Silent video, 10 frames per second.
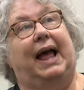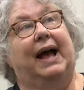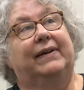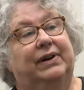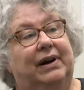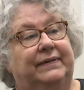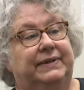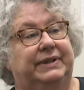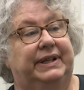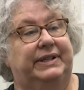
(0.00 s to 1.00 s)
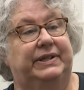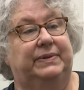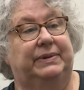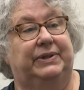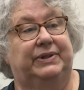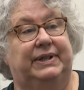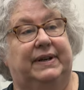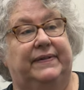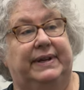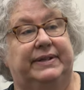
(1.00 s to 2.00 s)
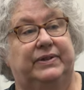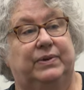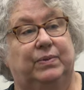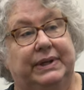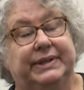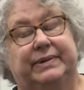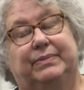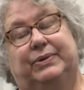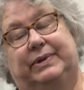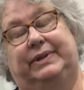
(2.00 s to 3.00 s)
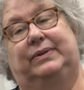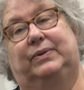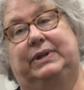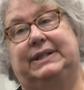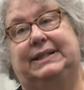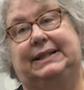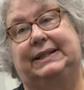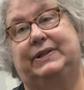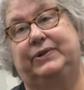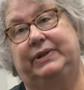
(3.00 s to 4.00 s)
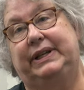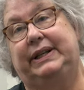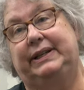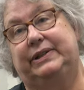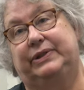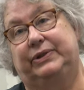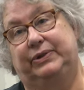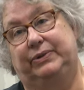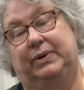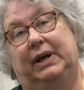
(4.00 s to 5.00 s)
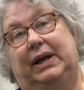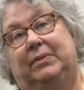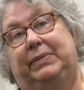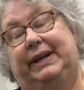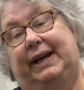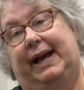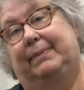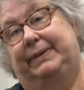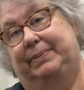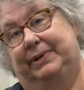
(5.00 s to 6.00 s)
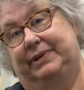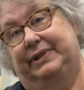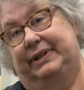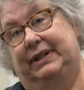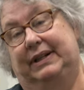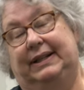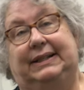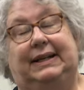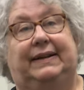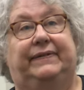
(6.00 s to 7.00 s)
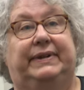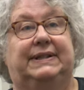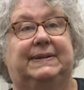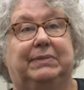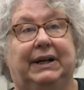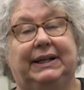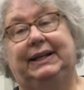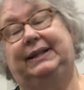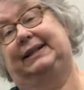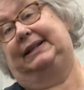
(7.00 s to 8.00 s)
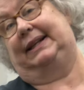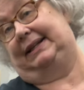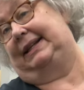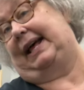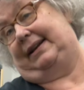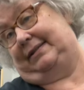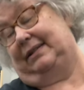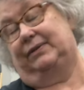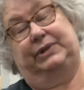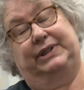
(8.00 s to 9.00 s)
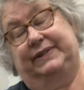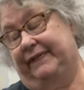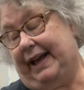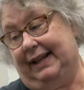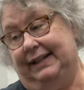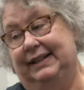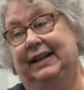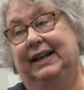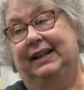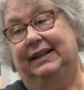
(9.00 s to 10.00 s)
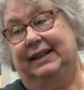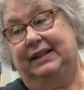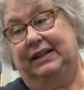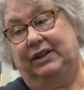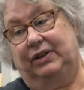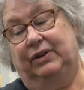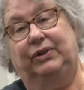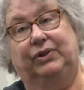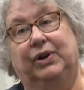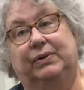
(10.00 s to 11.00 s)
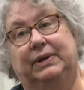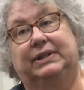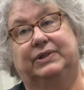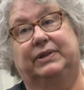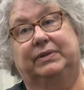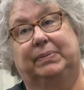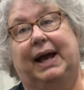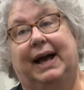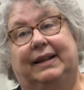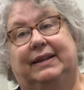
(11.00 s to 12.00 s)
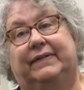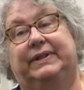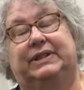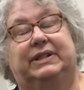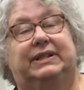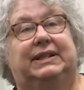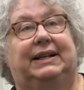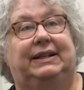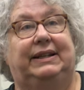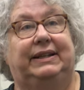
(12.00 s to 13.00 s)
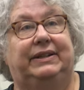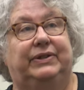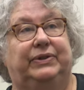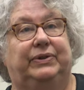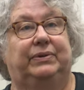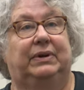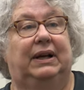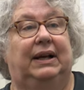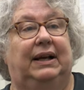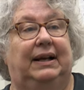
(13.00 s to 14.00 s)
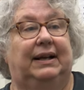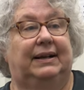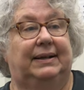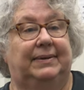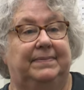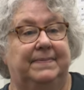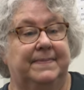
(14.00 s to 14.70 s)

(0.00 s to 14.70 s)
have conversations with yourself as to what is important, what is it that you need to be a happy person. If it's money, then that, that which is valid, then you know you go in a certain path. If it's just I need to um,